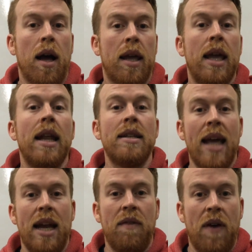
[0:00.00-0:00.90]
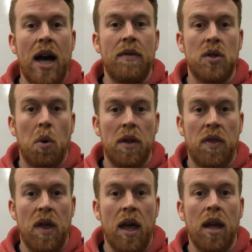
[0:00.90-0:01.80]
Getting to 85 is one
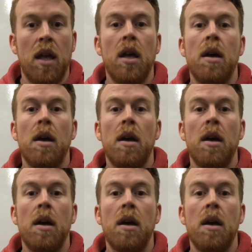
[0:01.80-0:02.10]
thing,